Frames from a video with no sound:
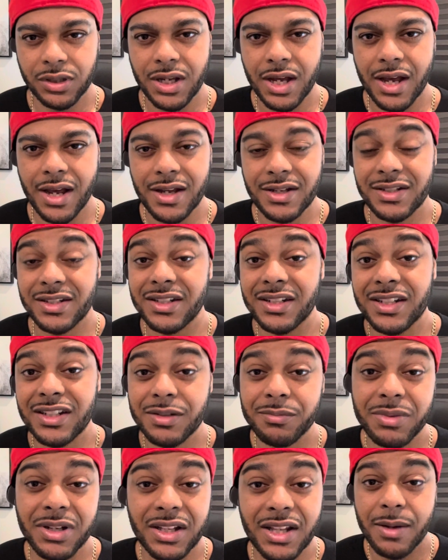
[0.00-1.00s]
guys need
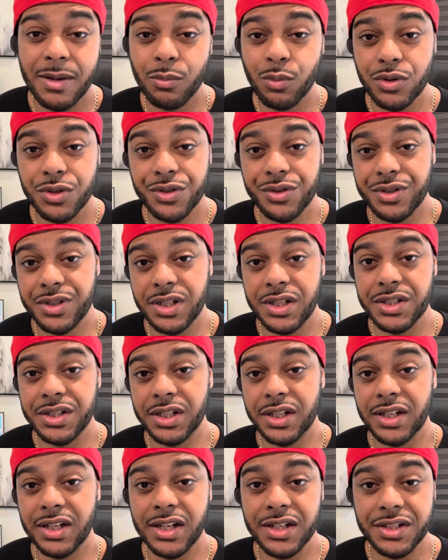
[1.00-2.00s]
to be a more
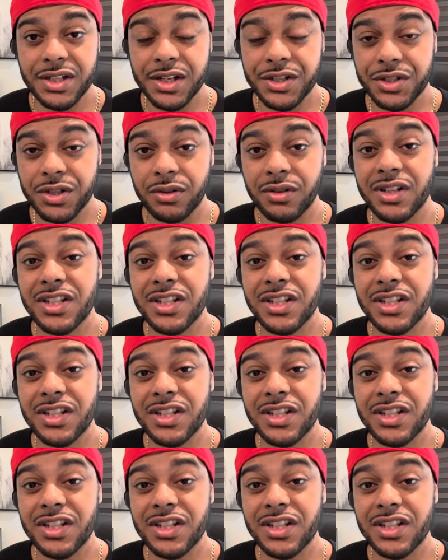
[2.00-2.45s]
strategic and intentional,